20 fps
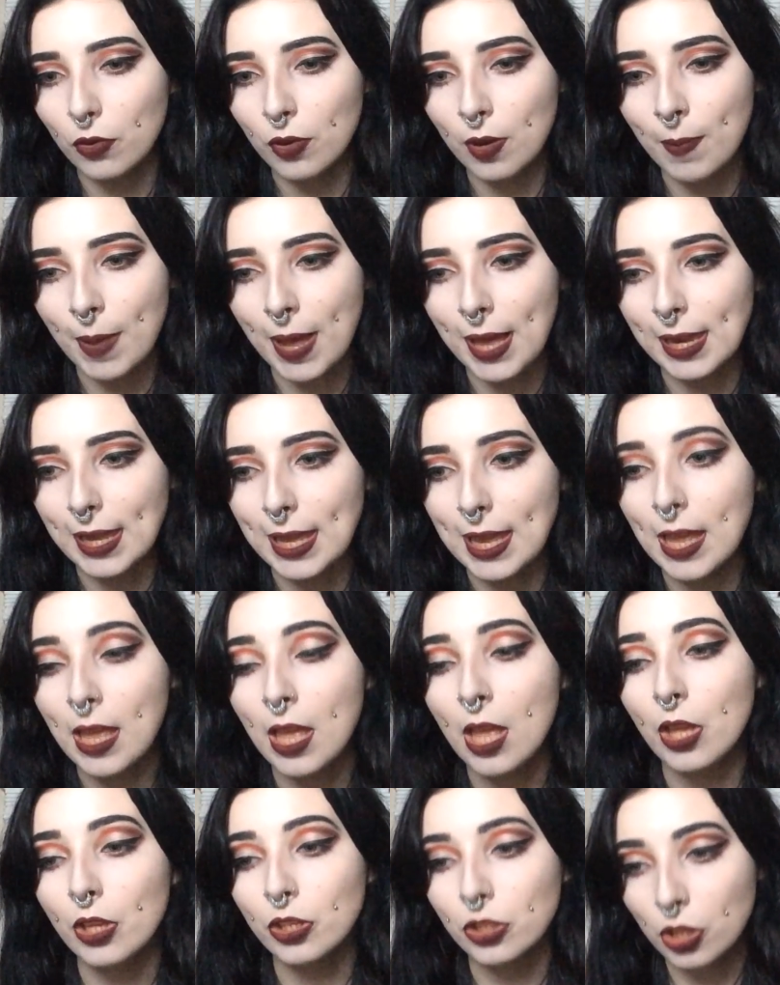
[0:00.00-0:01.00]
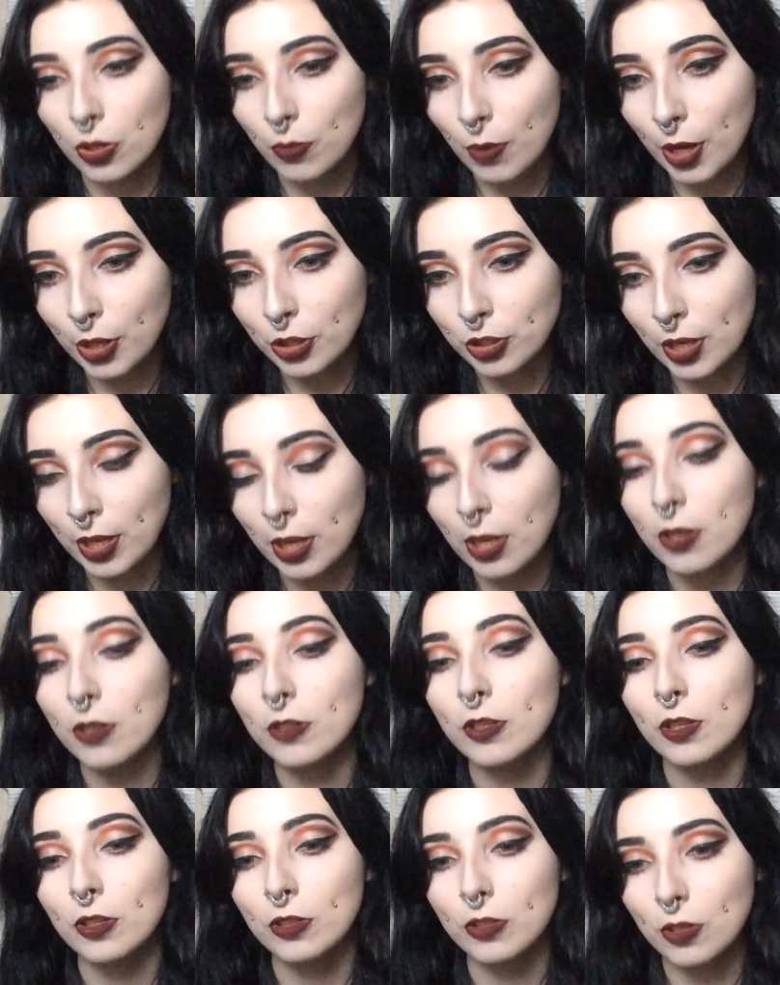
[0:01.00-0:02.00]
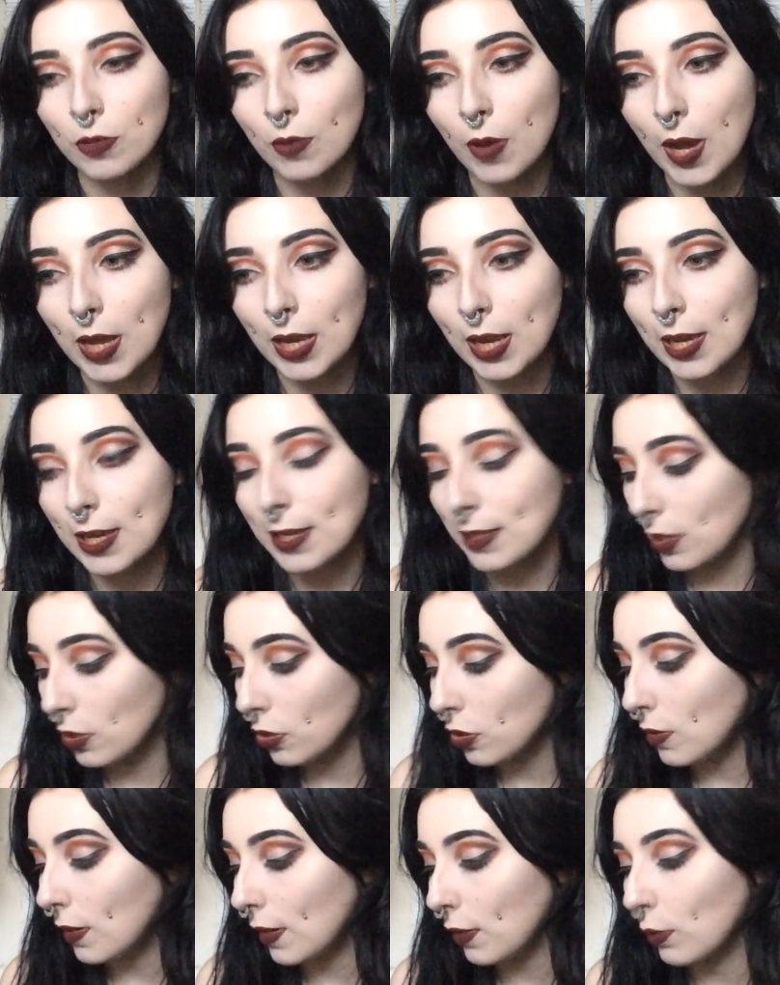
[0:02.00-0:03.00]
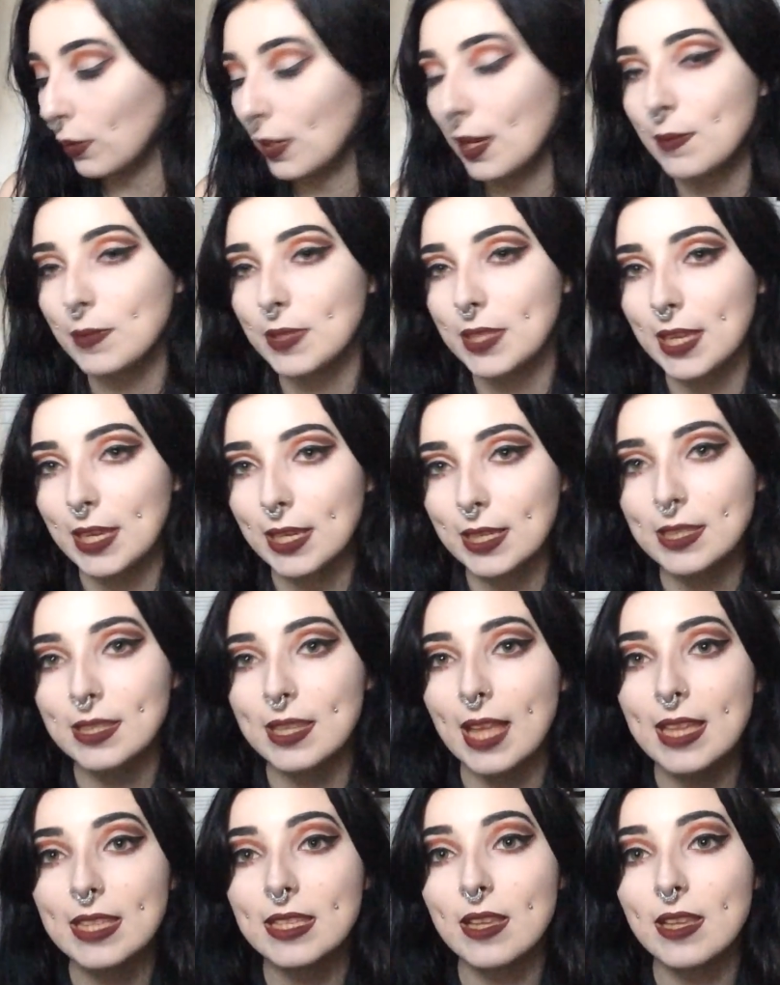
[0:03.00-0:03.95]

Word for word: for a palette, two eyeshadows, two highlighters and two liquid lipsticks.